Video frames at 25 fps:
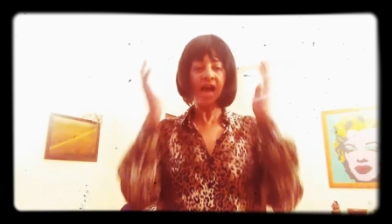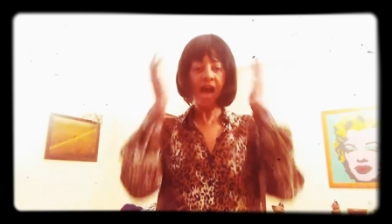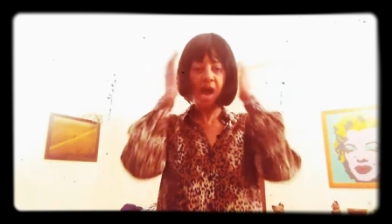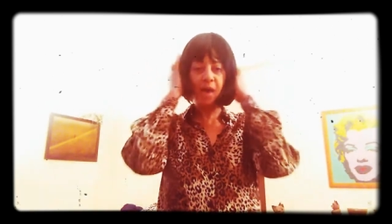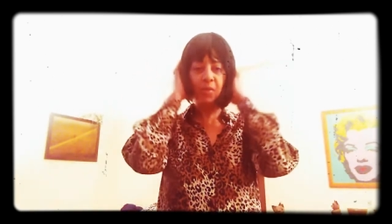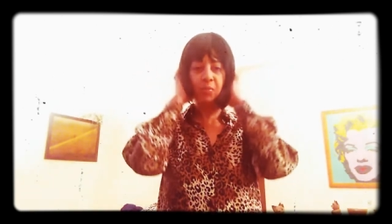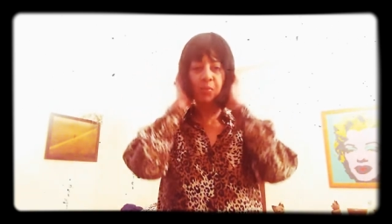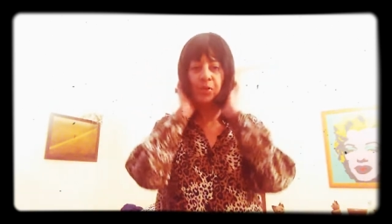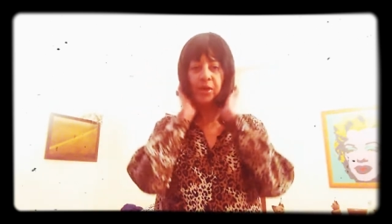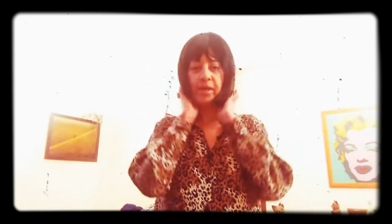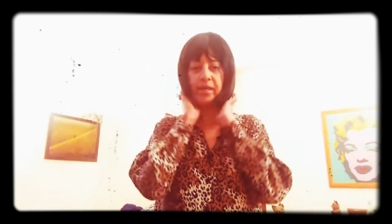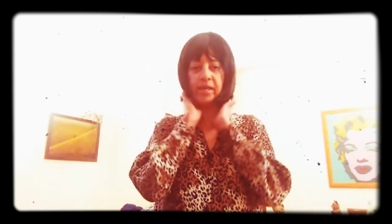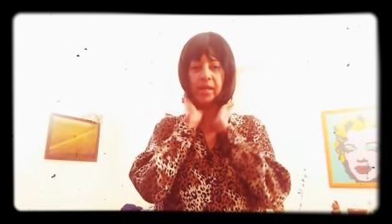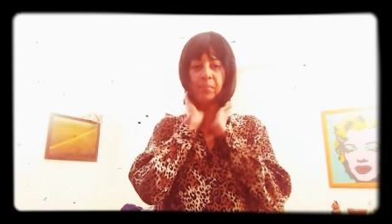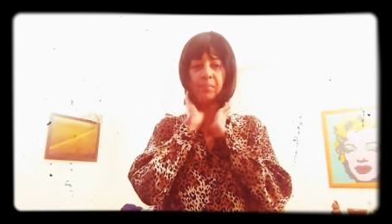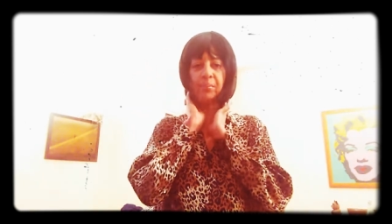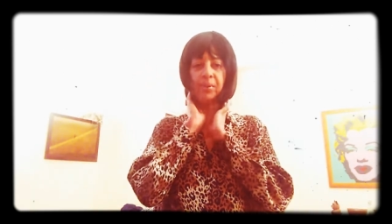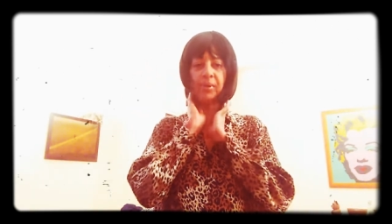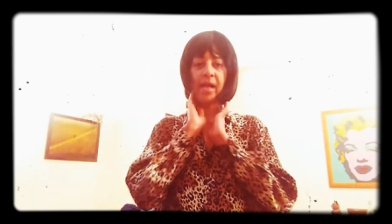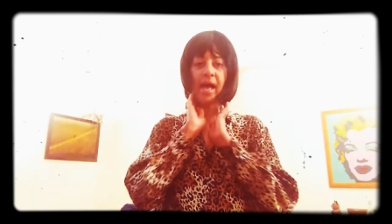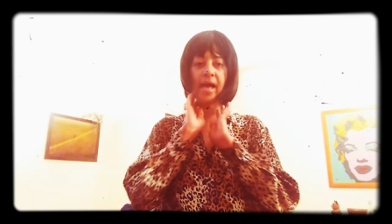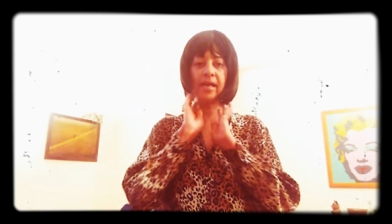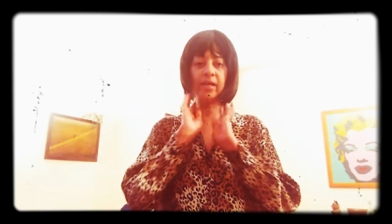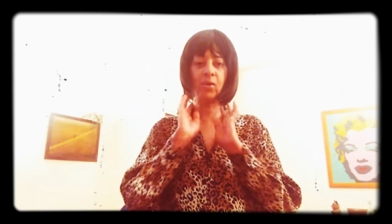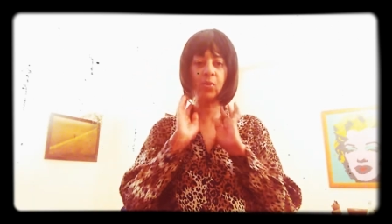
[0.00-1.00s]
I'm wearing a
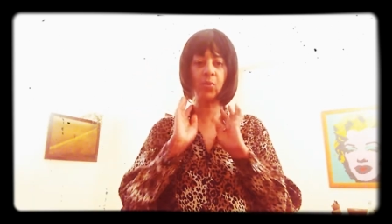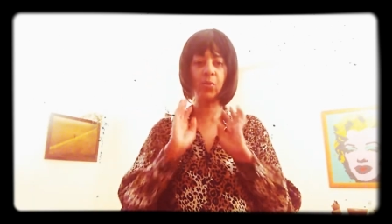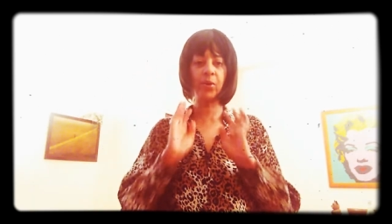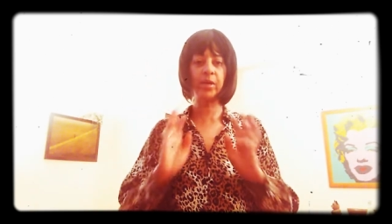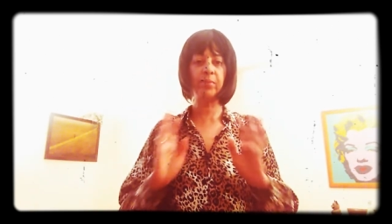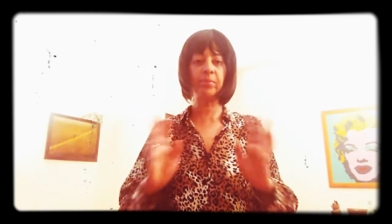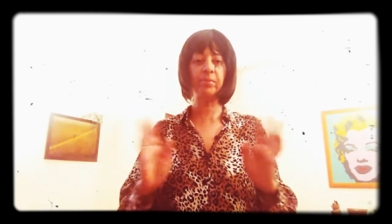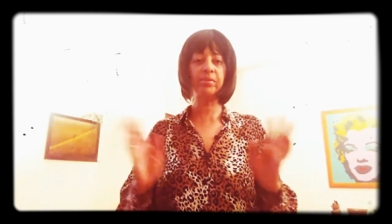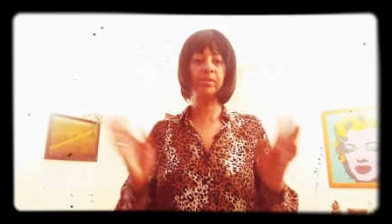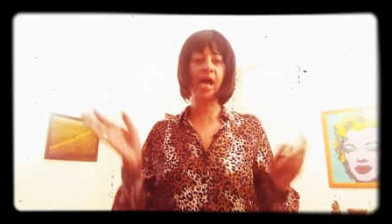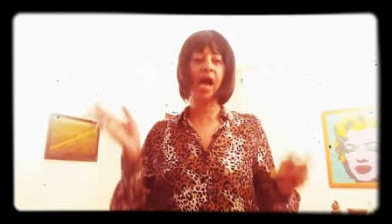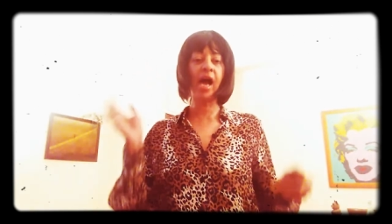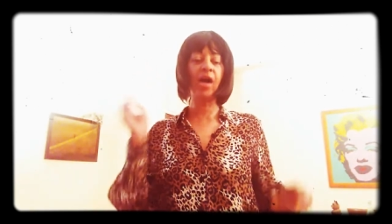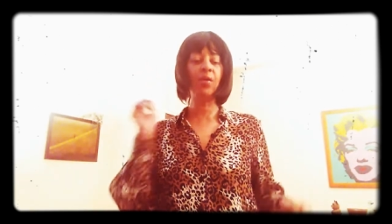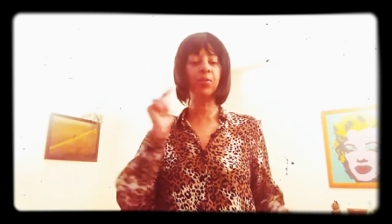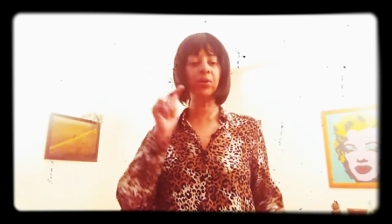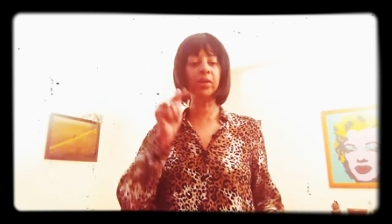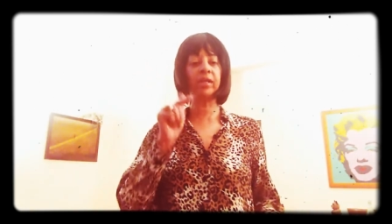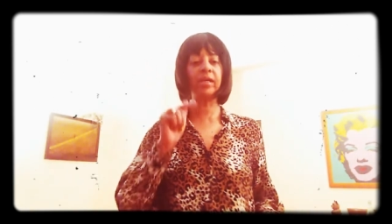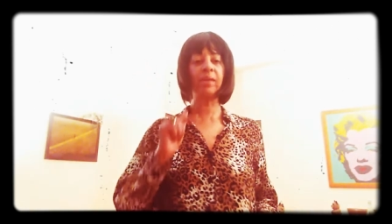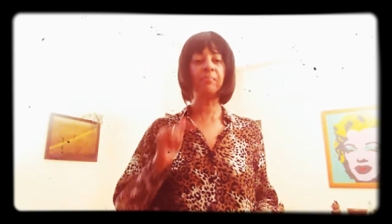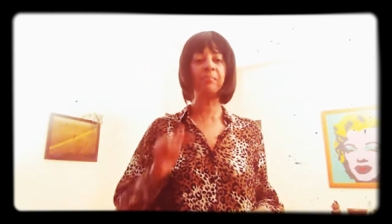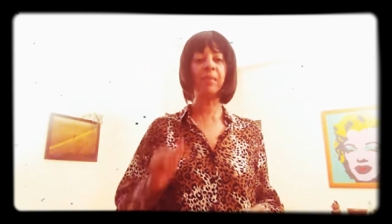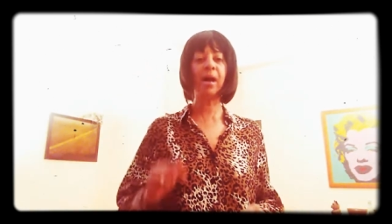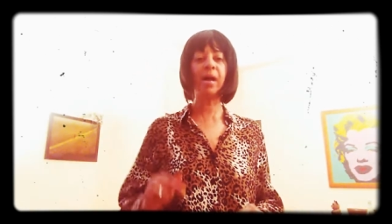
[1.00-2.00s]
black wig because I
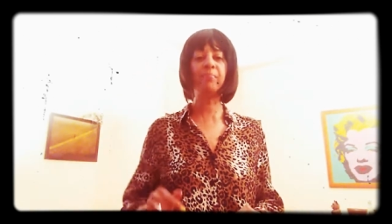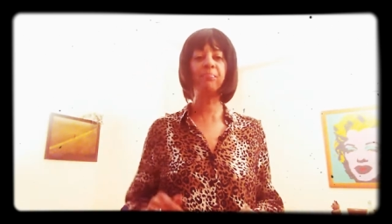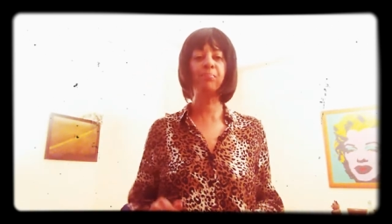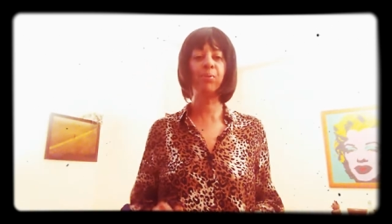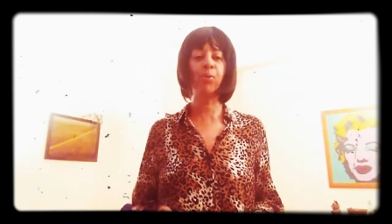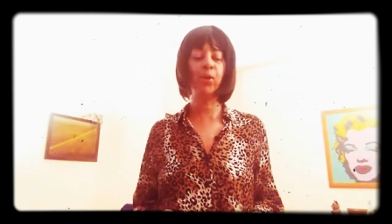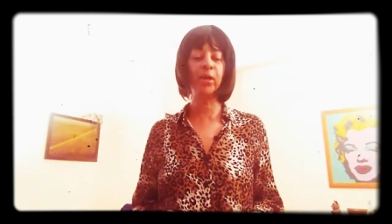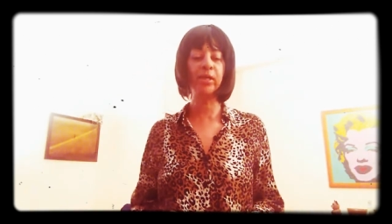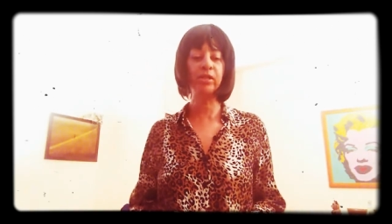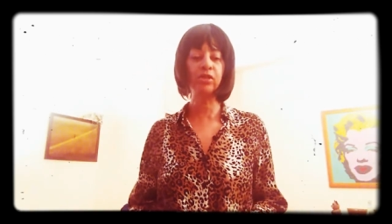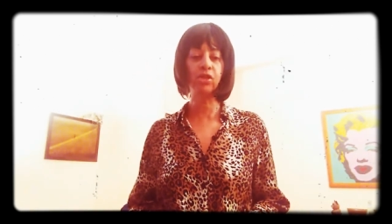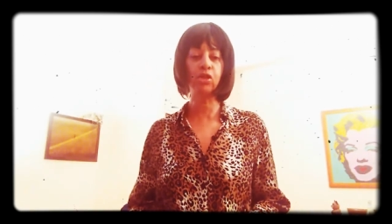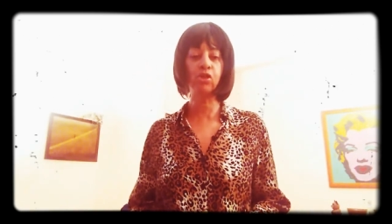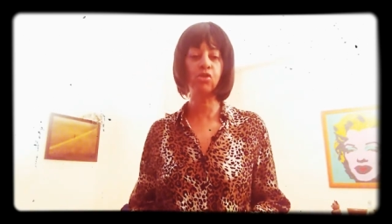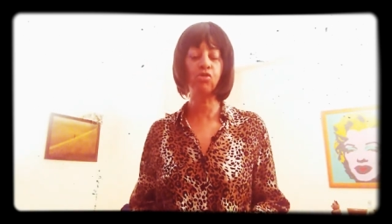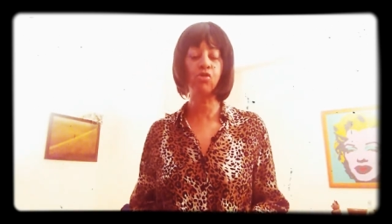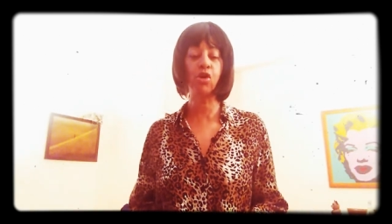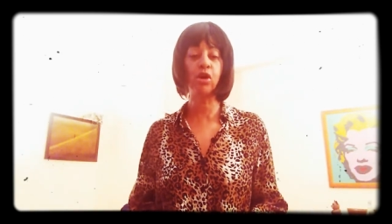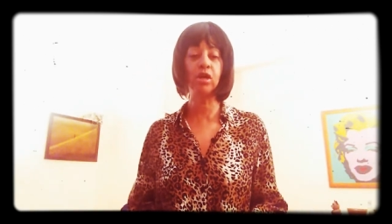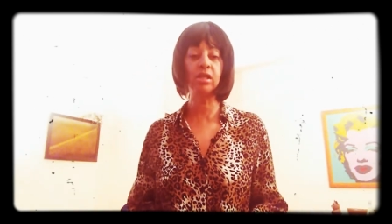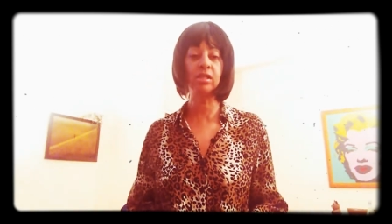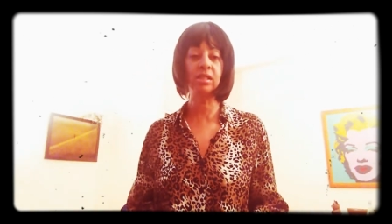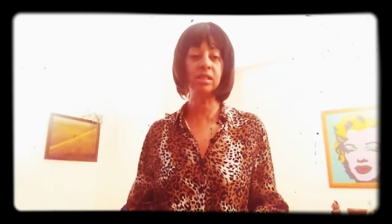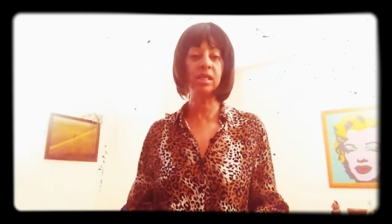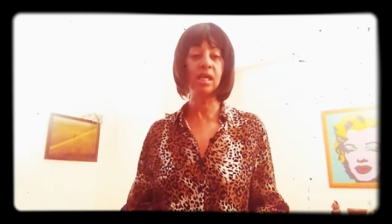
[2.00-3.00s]
want to get my point
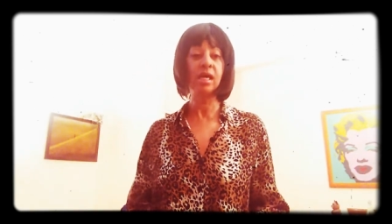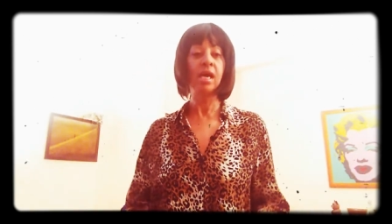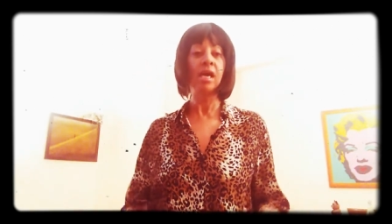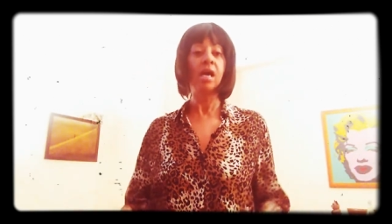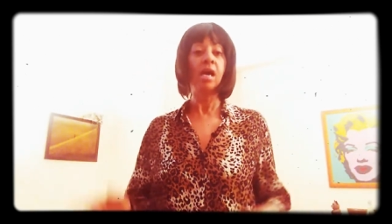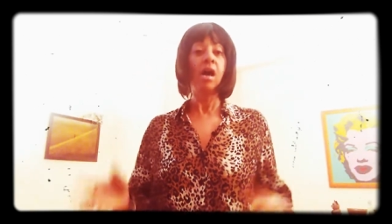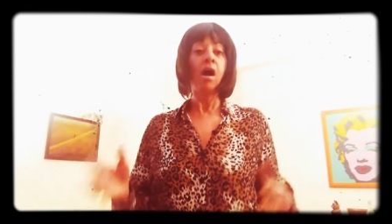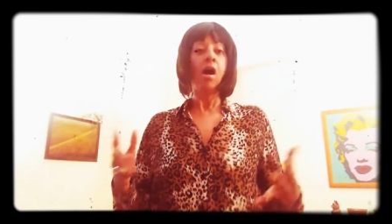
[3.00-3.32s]
across.